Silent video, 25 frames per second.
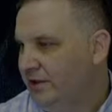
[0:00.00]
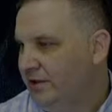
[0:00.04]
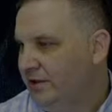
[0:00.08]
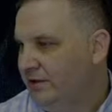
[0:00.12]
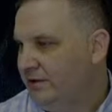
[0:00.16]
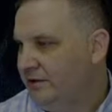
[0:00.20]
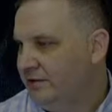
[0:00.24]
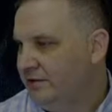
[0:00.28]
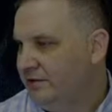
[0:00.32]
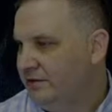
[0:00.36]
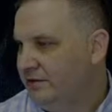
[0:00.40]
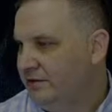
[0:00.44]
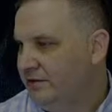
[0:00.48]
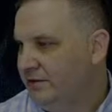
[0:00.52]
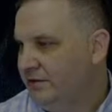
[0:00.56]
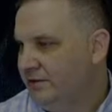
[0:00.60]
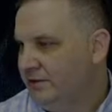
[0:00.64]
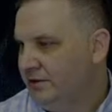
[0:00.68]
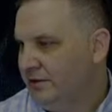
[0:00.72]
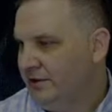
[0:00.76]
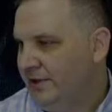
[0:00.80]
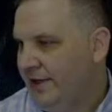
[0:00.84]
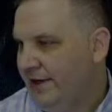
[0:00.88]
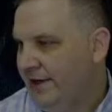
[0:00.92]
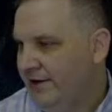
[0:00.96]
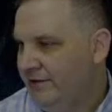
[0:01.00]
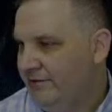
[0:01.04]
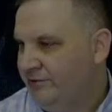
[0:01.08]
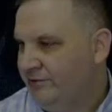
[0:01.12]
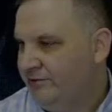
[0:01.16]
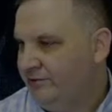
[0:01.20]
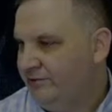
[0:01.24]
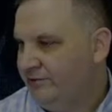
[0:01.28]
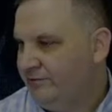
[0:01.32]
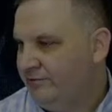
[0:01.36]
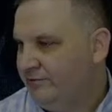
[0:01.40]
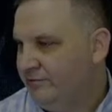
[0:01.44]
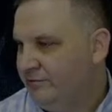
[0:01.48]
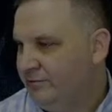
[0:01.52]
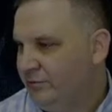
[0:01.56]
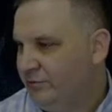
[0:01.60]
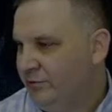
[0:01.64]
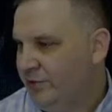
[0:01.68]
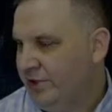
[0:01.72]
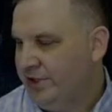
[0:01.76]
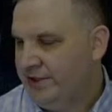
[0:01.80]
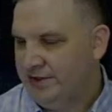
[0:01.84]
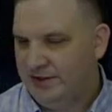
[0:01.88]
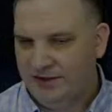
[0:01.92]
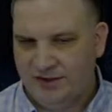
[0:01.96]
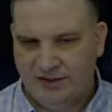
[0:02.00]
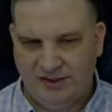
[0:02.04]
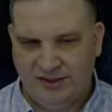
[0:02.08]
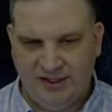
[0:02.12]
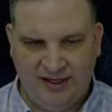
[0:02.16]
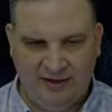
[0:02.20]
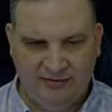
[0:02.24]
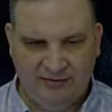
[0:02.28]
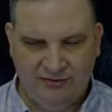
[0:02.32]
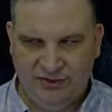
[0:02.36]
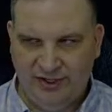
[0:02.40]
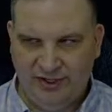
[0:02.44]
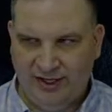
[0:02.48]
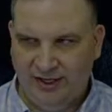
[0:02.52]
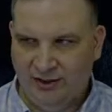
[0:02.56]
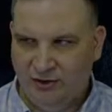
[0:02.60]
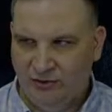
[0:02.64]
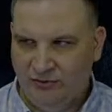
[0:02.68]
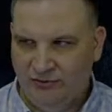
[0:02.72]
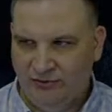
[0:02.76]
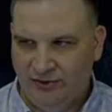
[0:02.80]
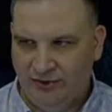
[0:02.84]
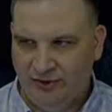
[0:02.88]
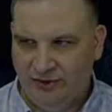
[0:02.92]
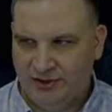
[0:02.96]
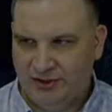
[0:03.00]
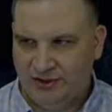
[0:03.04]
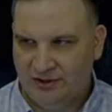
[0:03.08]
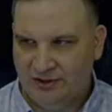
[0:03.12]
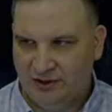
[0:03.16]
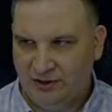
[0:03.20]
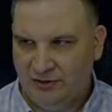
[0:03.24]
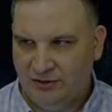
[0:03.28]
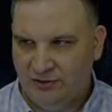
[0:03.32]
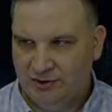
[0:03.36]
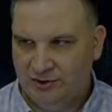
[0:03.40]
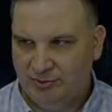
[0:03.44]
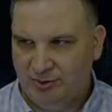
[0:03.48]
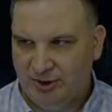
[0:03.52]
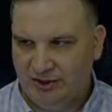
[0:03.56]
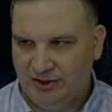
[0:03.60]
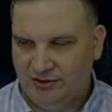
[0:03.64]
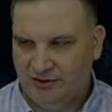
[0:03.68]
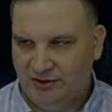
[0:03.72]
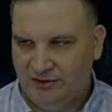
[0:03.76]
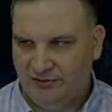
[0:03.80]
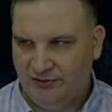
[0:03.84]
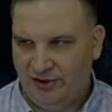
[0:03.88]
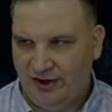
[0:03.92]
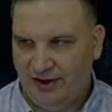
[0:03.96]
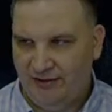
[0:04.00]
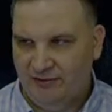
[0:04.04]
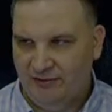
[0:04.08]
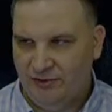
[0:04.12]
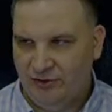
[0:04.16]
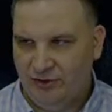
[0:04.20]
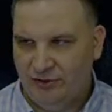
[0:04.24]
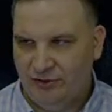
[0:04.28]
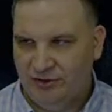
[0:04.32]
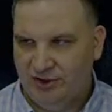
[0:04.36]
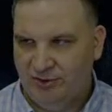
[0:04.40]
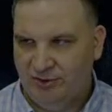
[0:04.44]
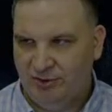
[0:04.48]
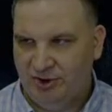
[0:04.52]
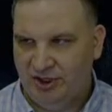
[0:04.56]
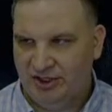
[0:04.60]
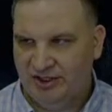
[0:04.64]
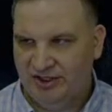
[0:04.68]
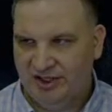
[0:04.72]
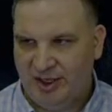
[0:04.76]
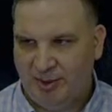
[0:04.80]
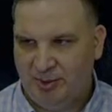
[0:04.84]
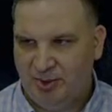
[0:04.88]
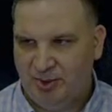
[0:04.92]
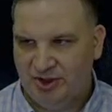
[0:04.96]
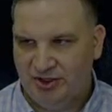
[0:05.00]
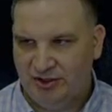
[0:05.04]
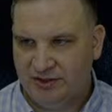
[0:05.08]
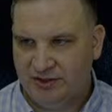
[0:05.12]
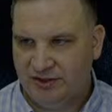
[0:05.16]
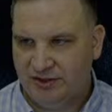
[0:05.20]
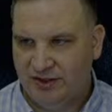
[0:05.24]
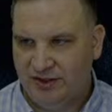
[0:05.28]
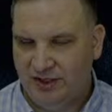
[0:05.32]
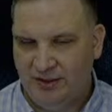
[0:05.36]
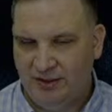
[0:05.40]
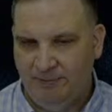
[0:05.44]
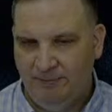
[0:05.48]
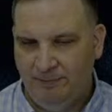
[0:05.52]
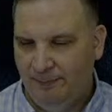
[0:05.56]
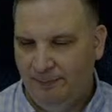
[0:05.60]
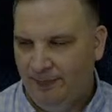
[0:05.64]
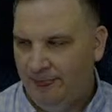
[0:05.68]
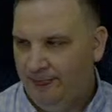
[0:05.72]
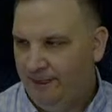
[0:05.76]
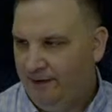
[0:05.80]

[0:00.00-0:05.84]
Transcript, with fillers: There's there's a lot of reasons to have Django very slow, especially if you ever use him in a separatist team.